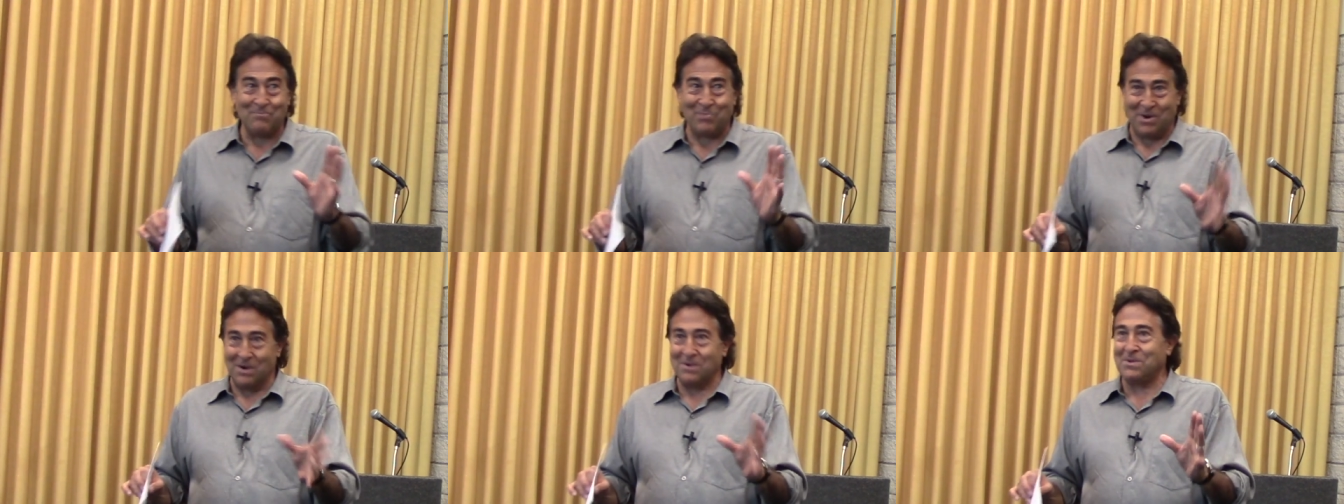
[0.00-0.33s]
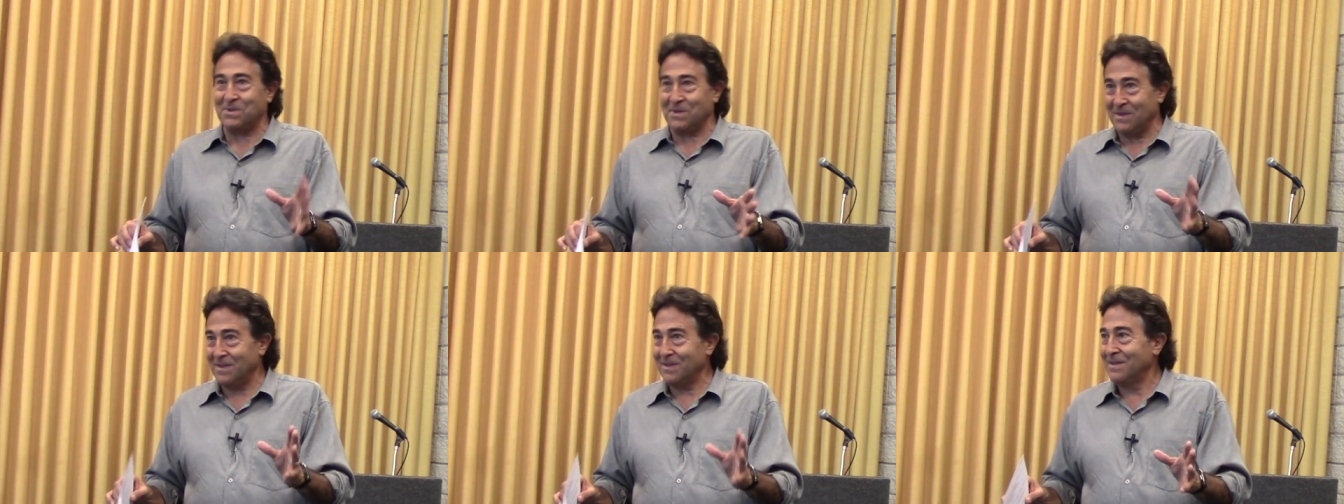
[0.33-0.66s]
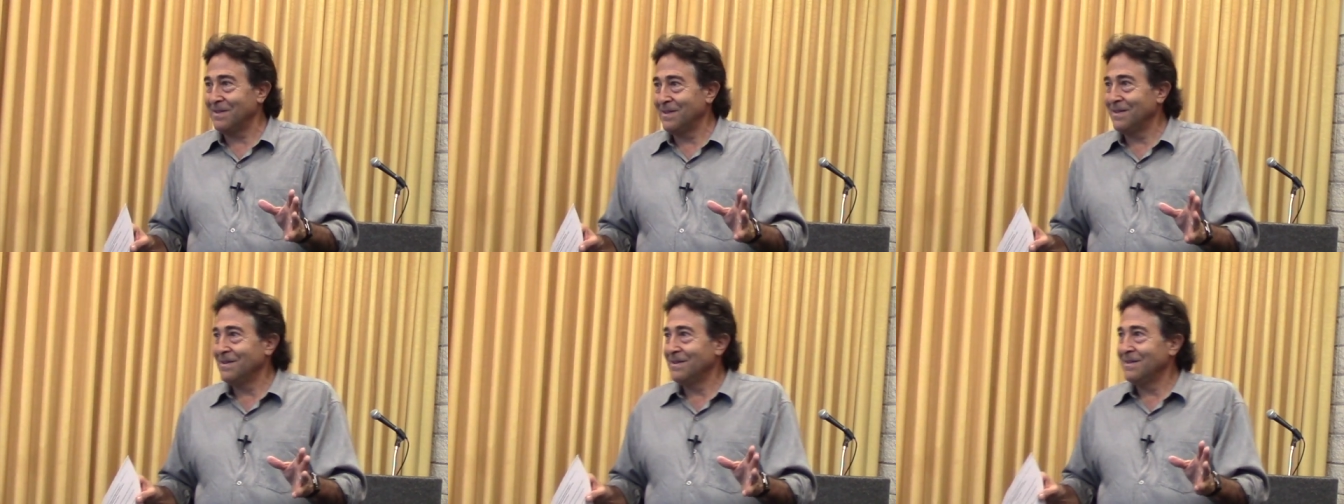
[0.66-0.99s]
person
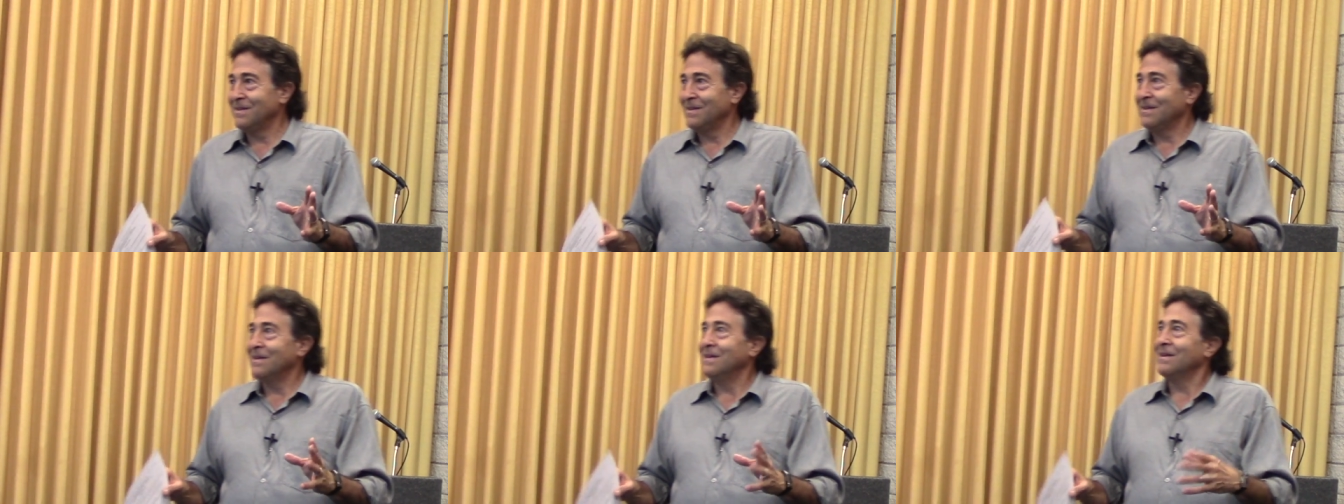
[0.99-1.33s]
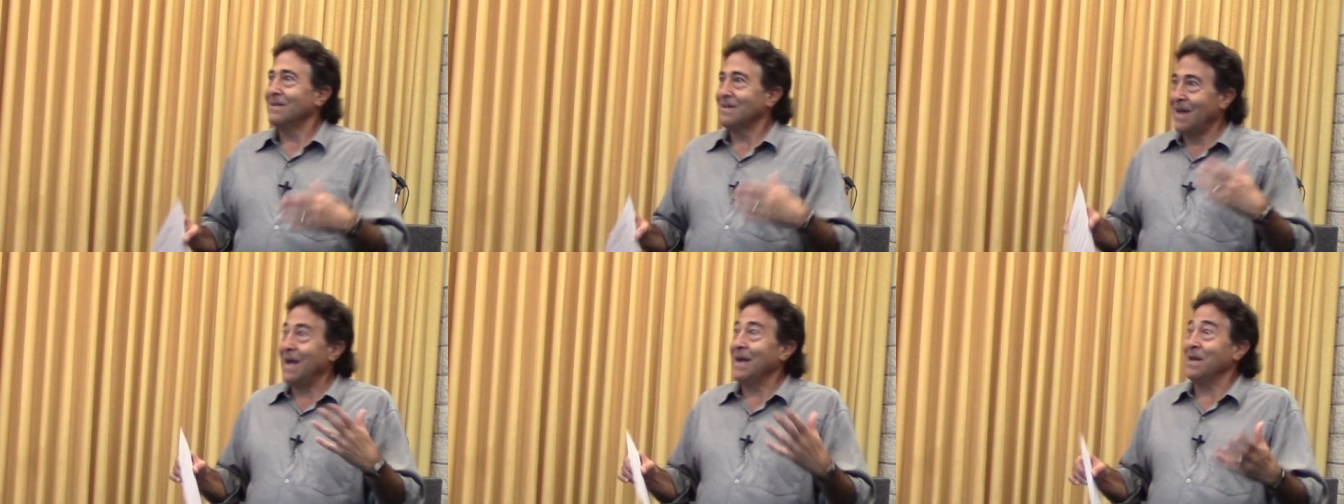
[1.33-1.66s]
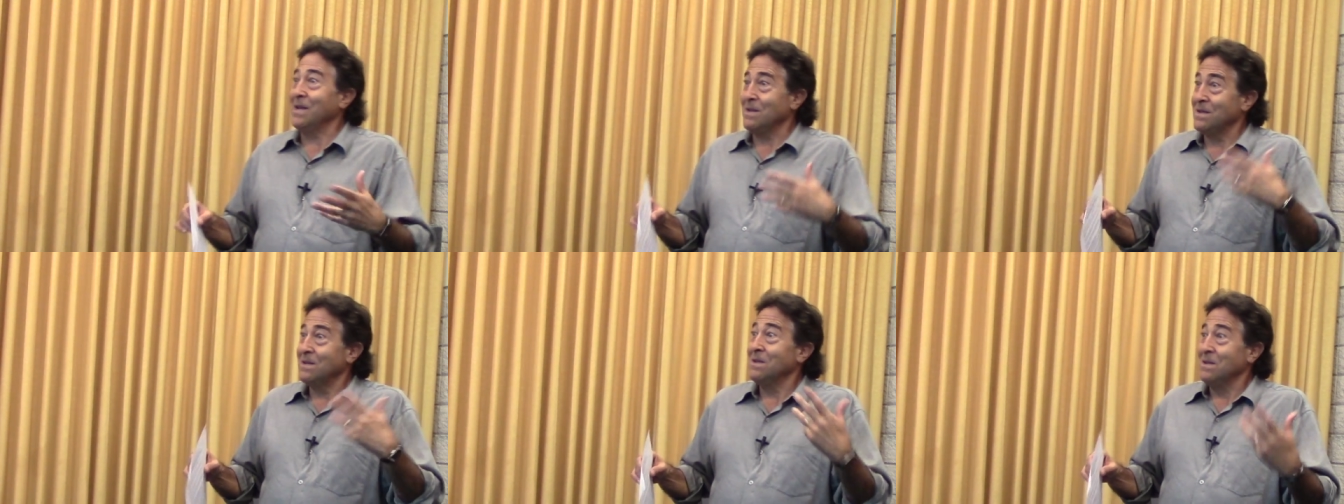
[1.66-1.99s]
kind
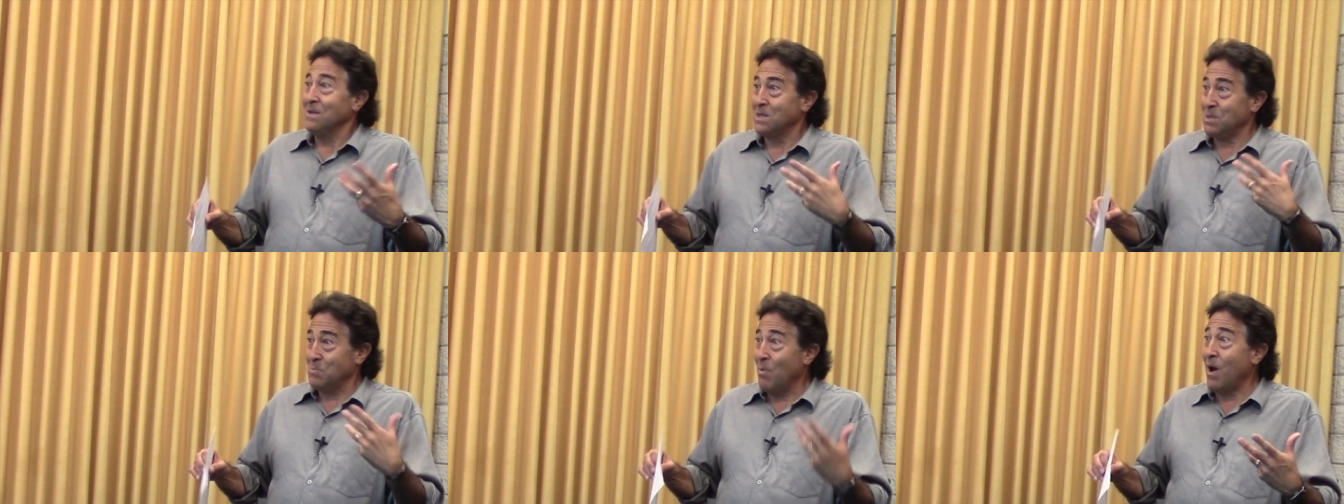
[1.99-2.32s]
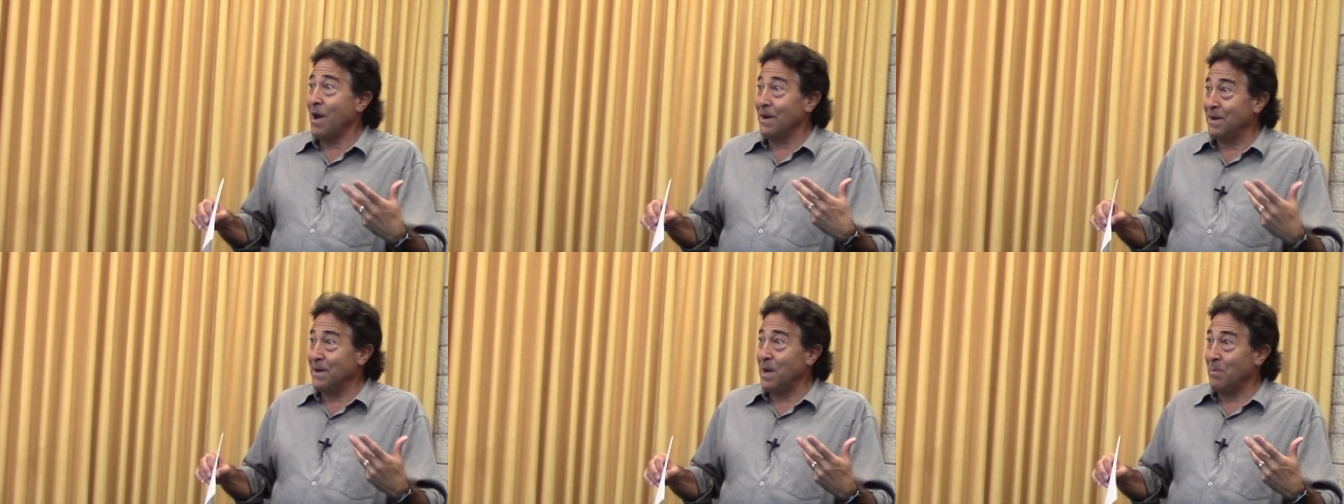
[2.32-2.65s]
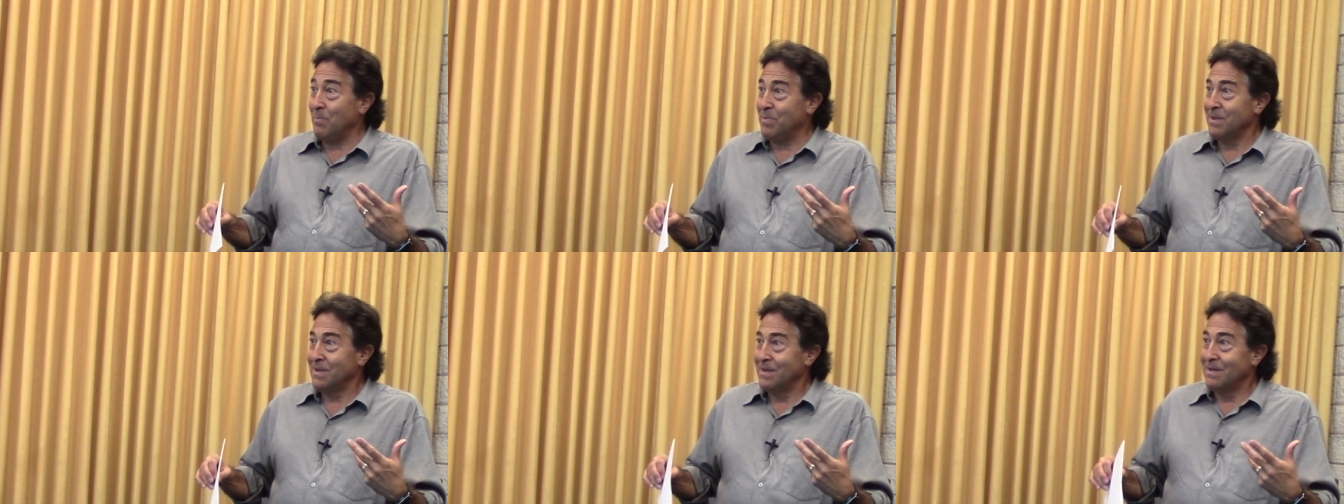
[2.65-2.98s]
of smartened
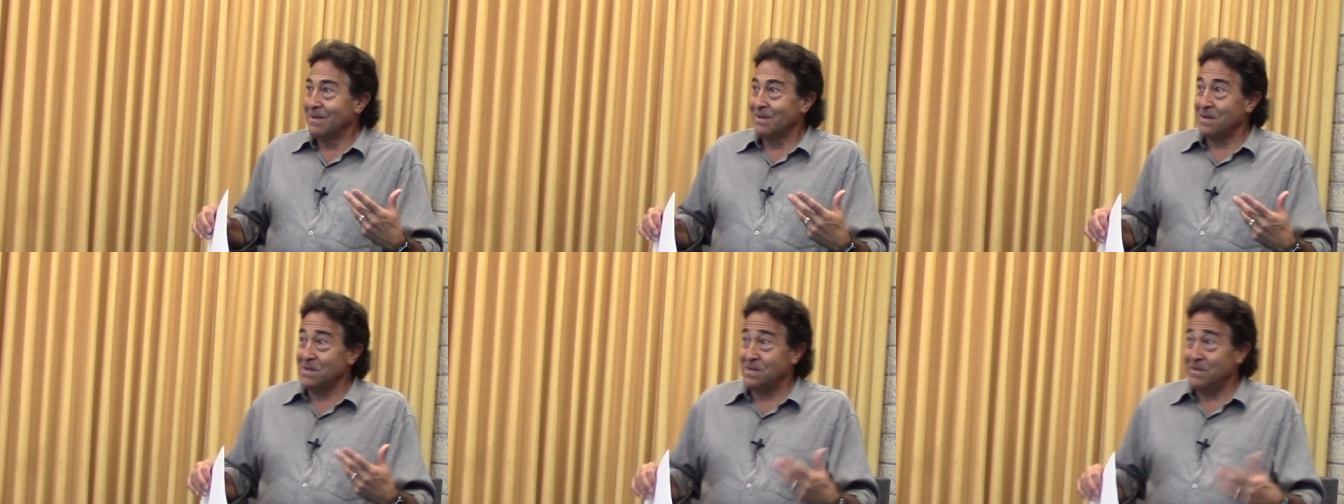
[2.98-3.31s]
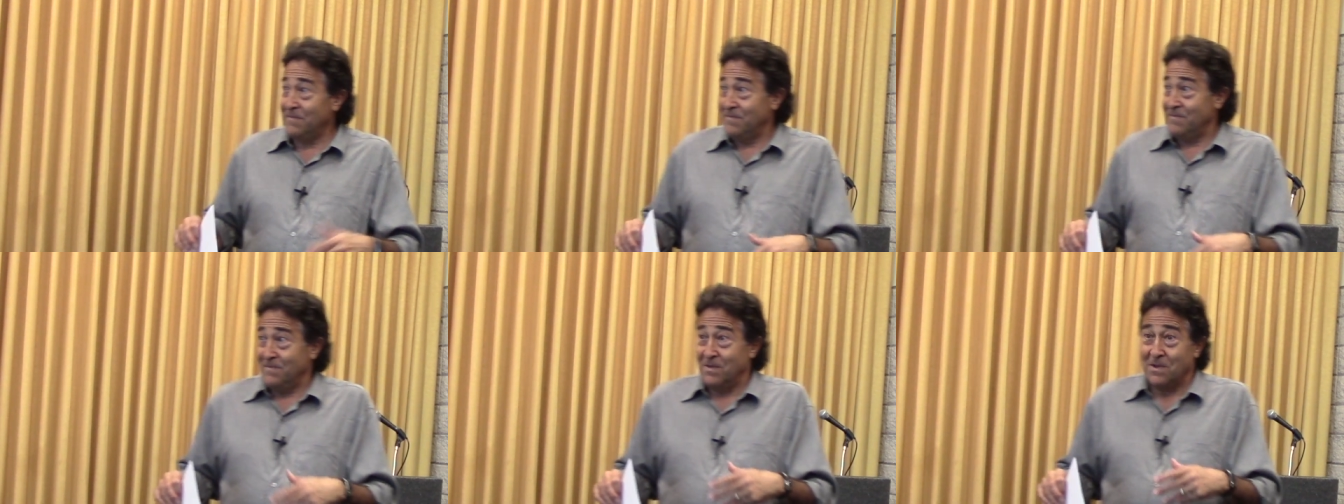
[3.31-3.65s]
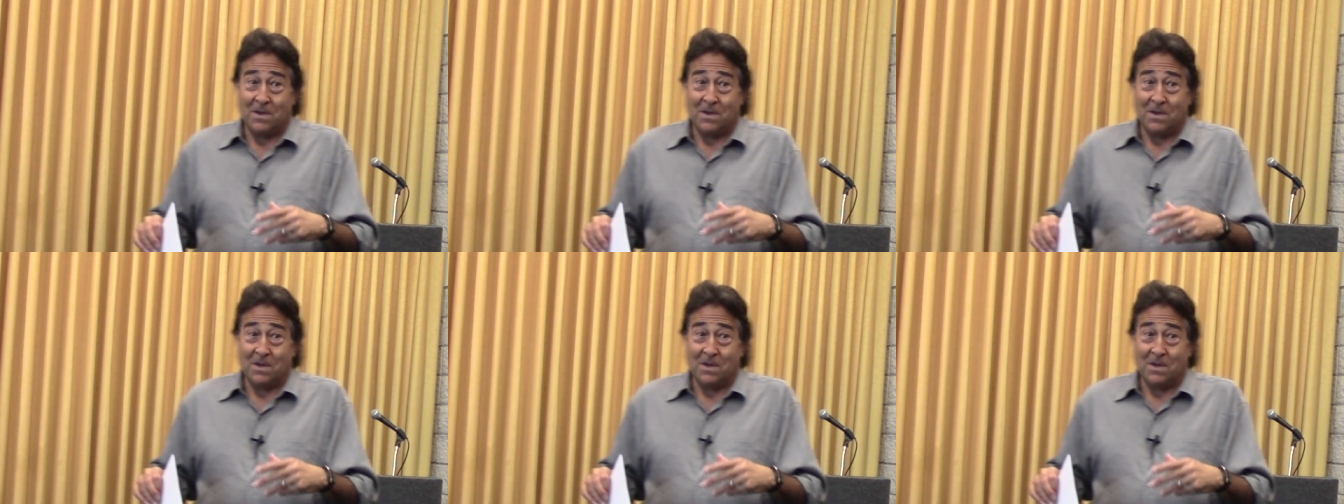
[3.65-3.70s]
up, because if